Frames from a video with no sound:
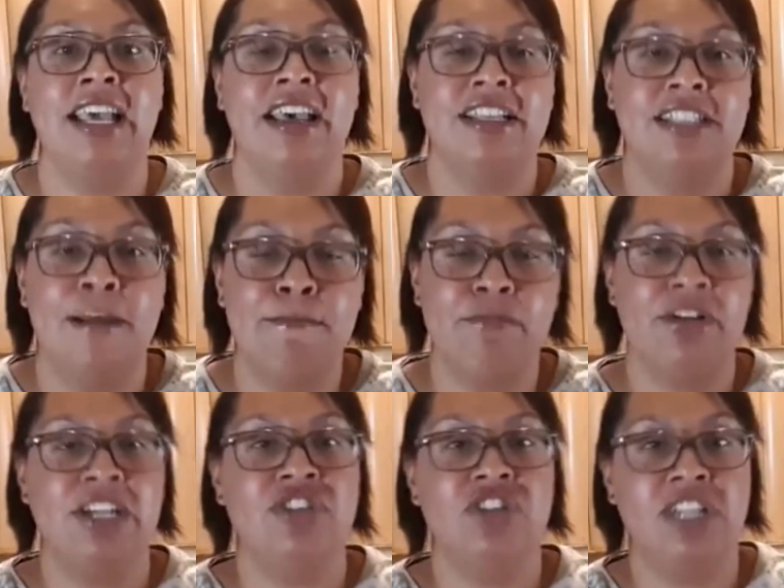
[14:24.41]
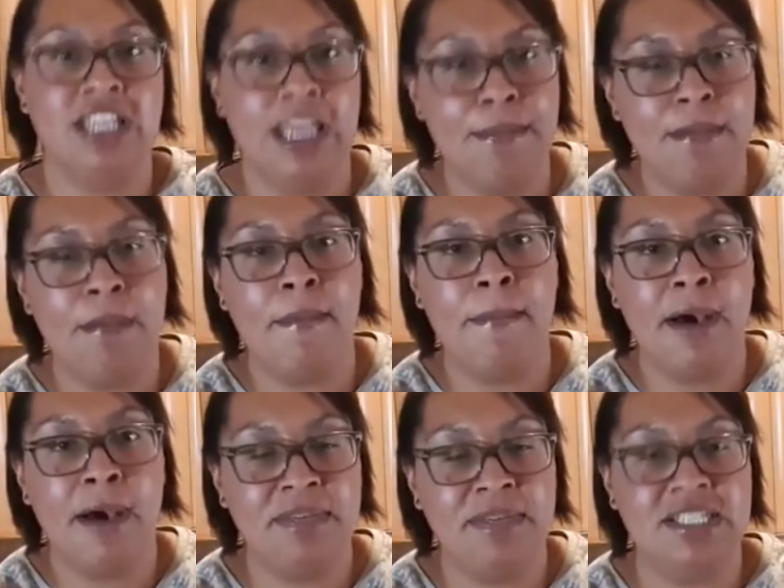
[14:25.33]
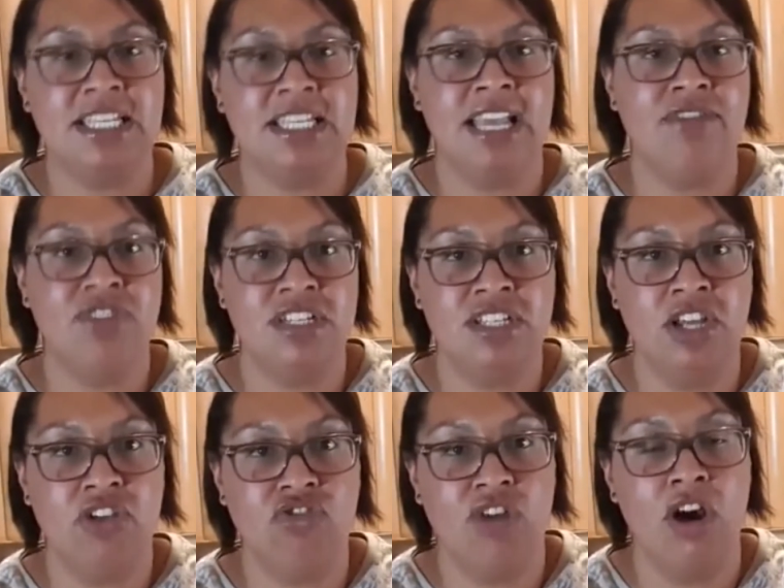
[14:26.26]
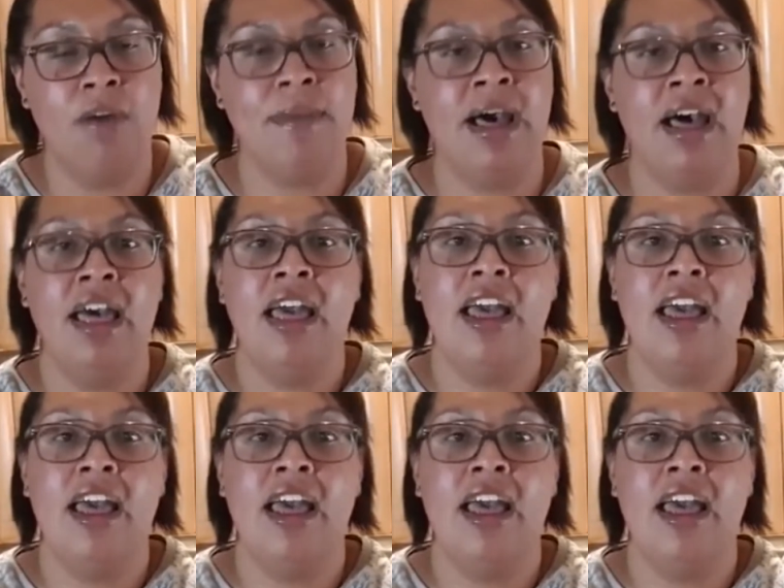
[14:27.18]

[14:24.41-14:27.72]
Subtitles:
Some breeds you can keep mum and puppies together, it's no drama.